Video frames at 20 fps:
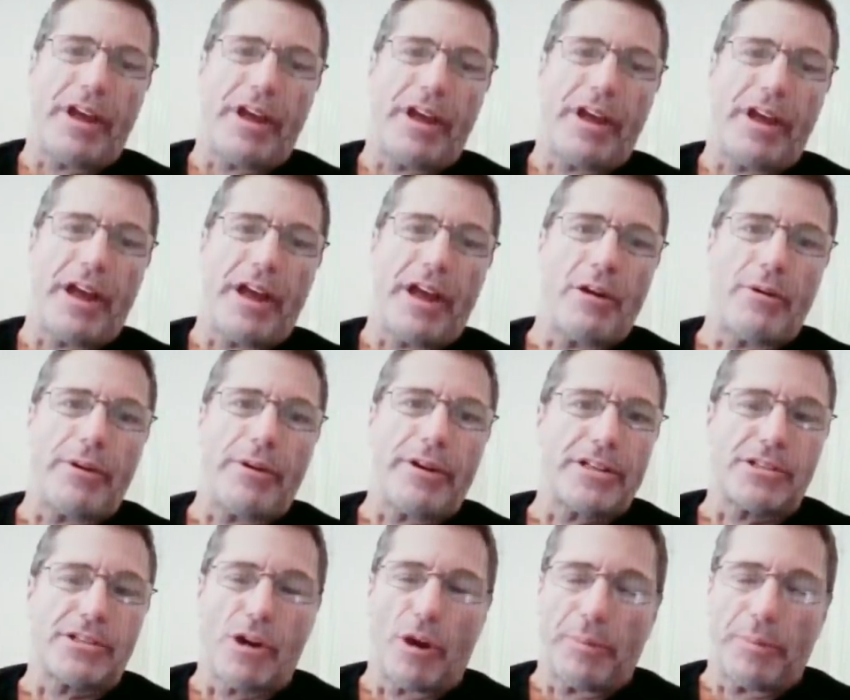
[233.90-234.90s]
Henry
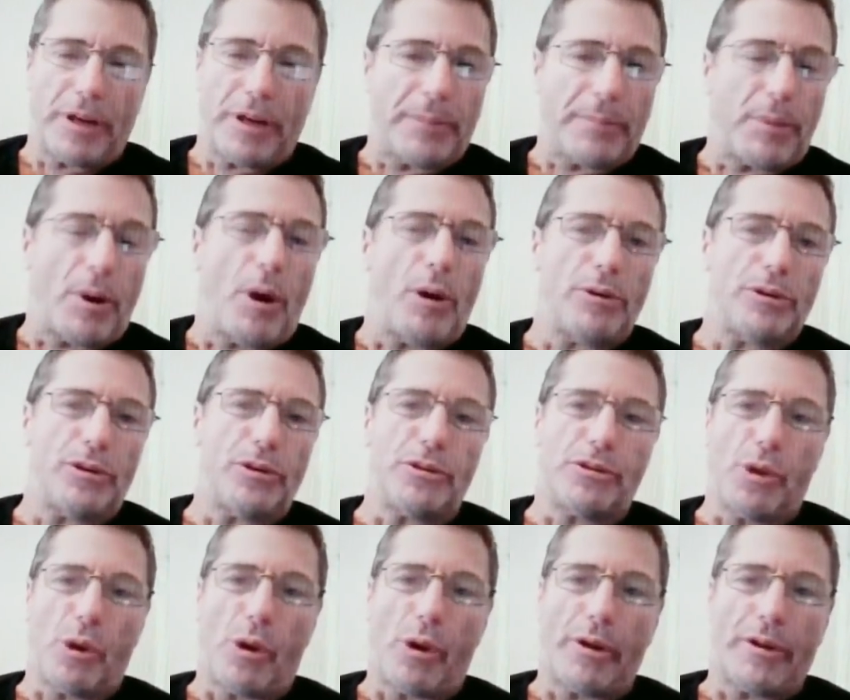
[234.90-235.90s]
just opened up a whole new
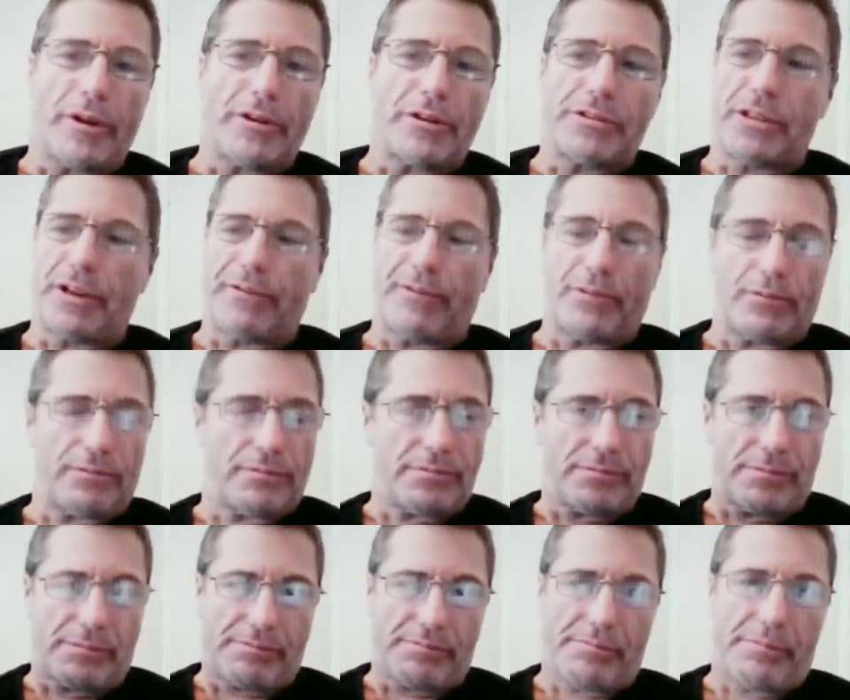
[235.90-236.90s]
door. There's different
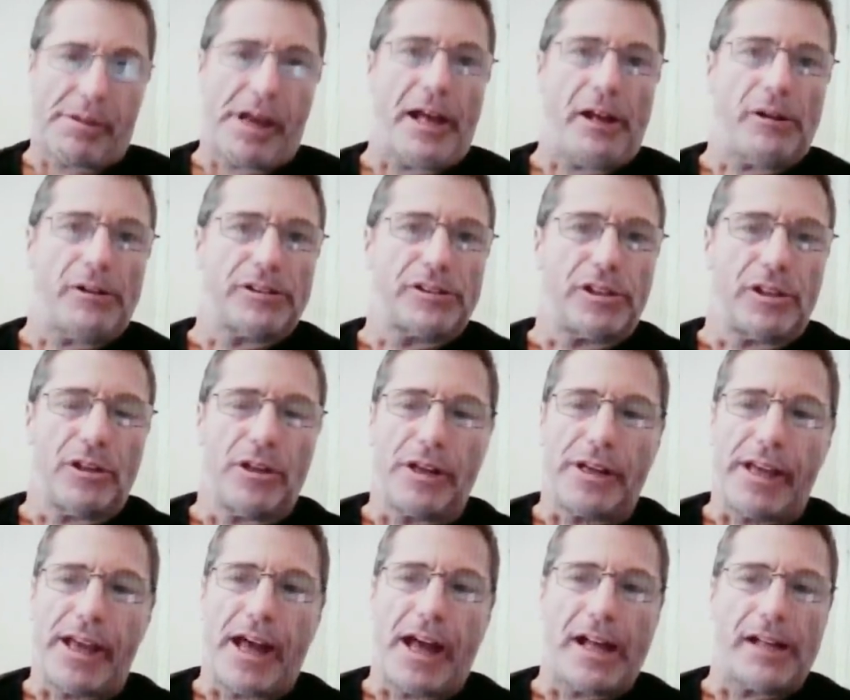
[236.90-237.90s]
angles to
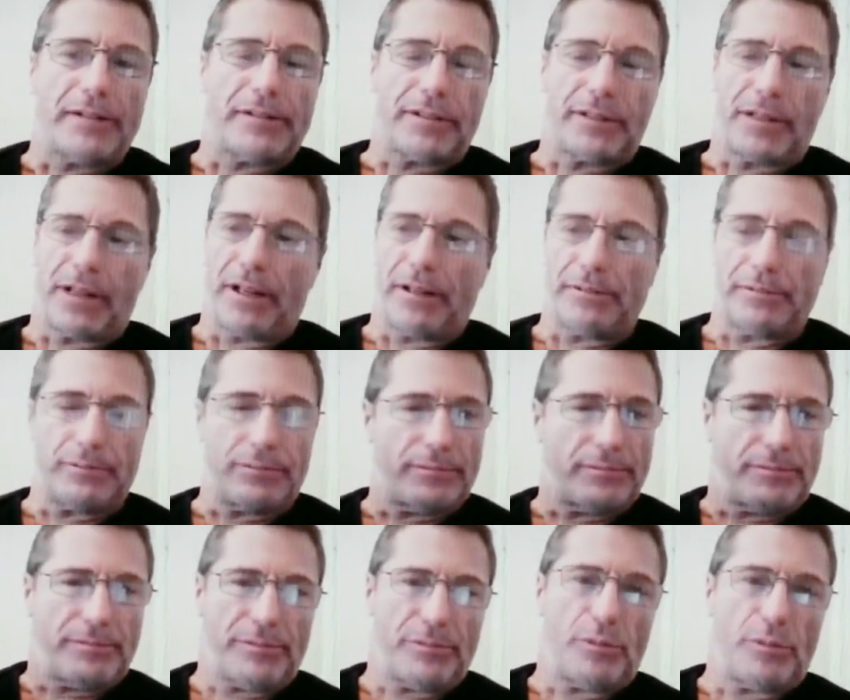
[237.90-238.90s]
look at,
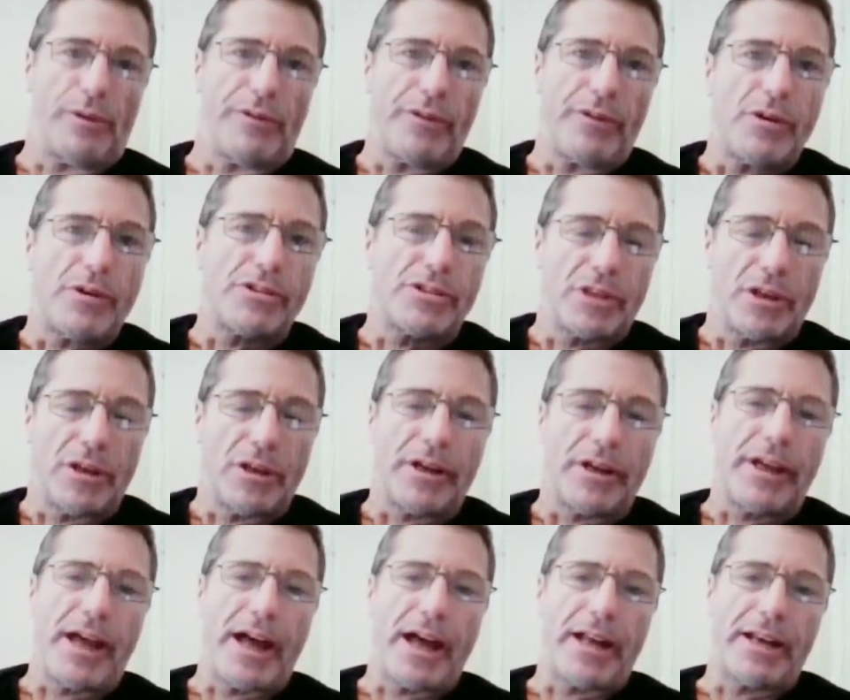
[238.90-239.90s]
reviews to look
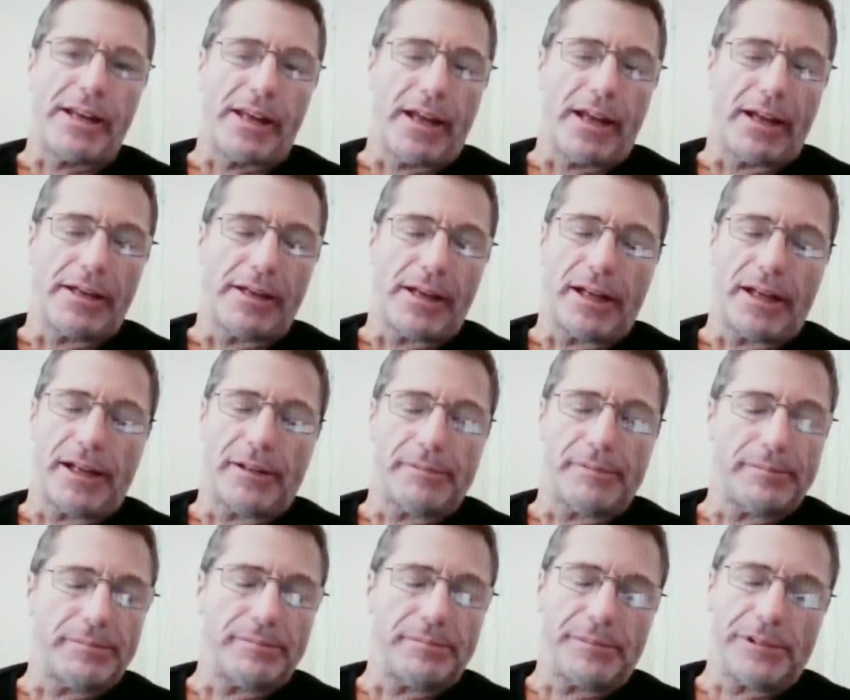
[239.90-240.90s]
at, and
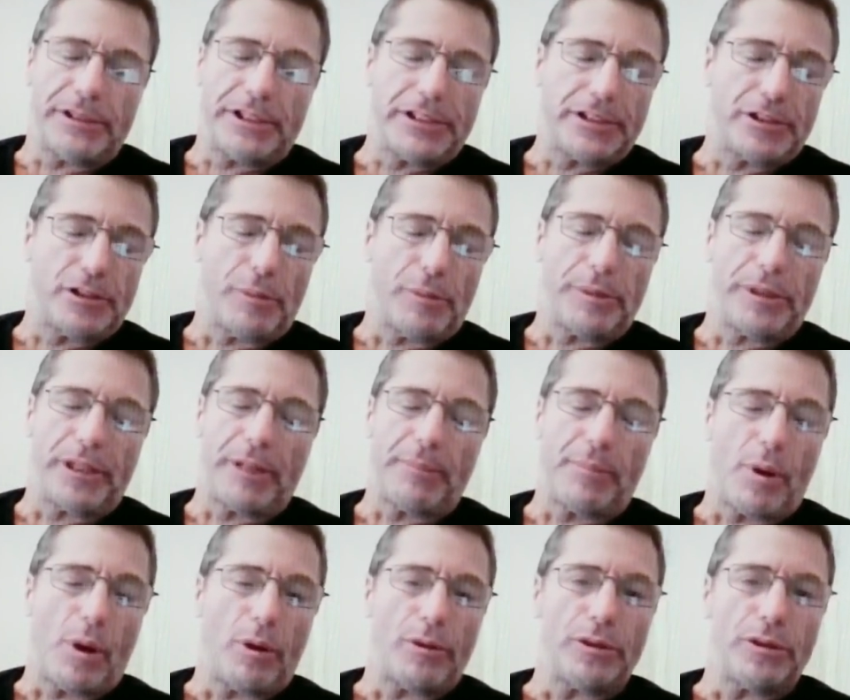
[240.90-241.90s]
it just opened up
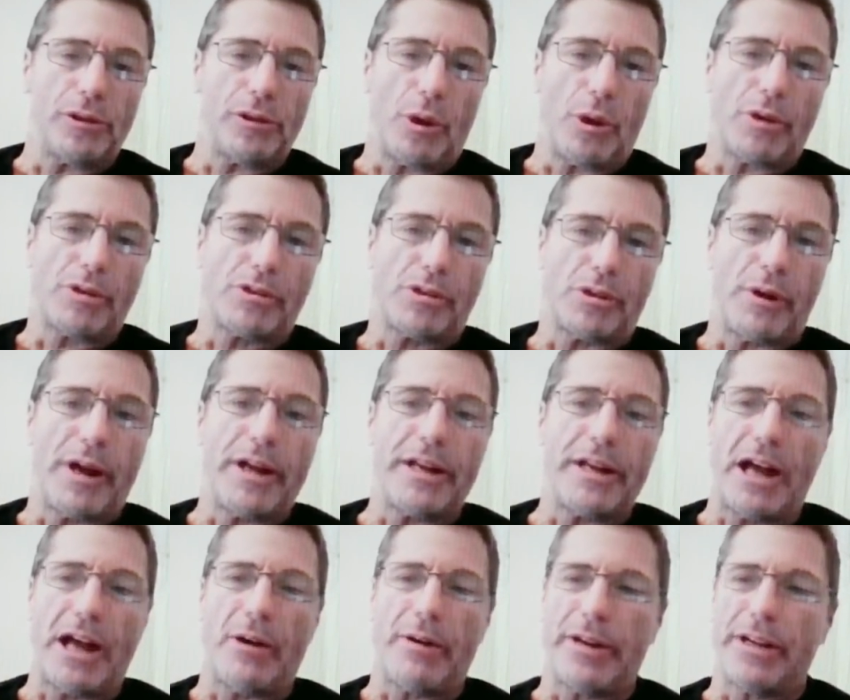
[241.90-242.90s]
a whole new door. So right
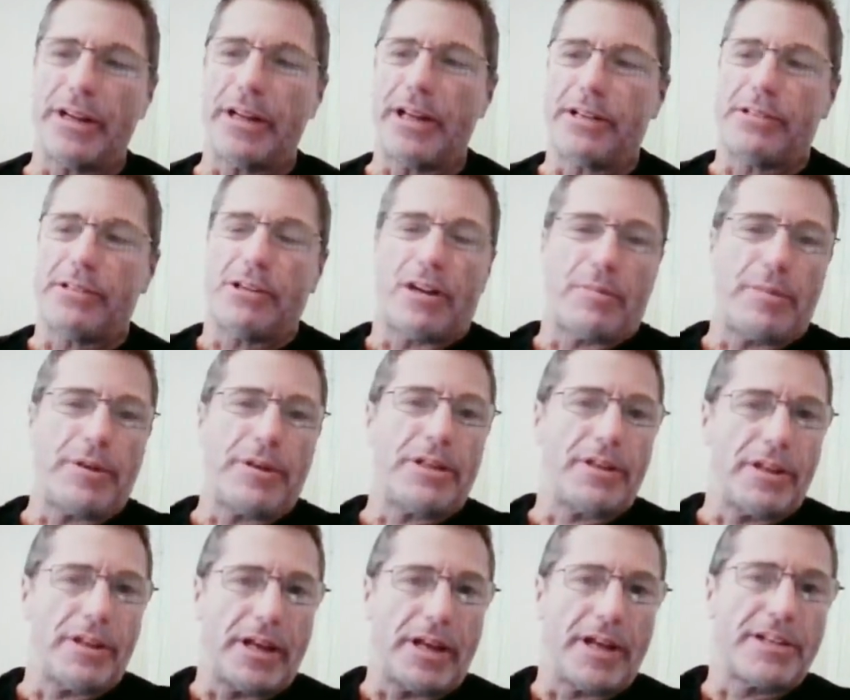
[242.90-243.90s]
now, it took me to
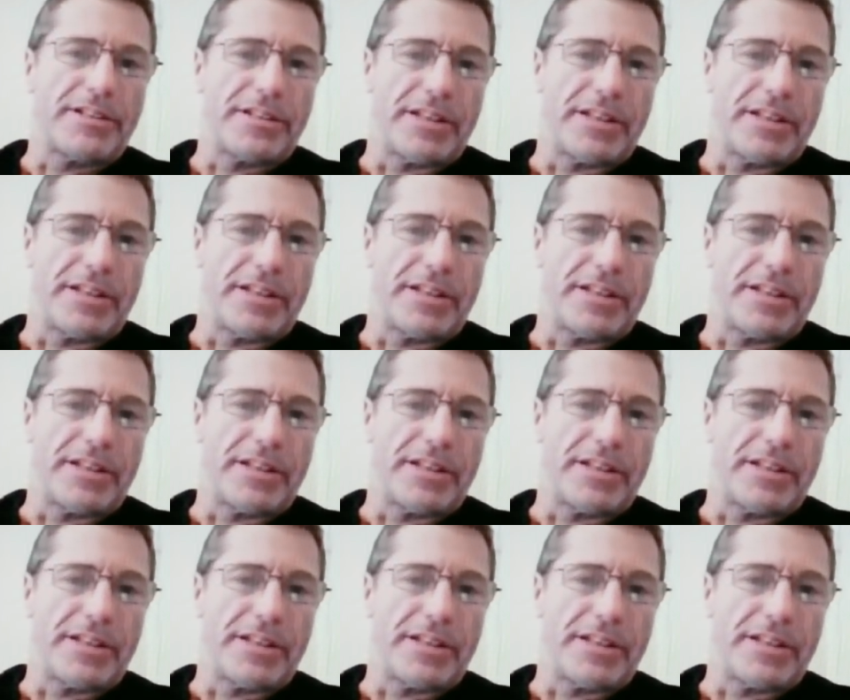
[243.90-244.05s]
the next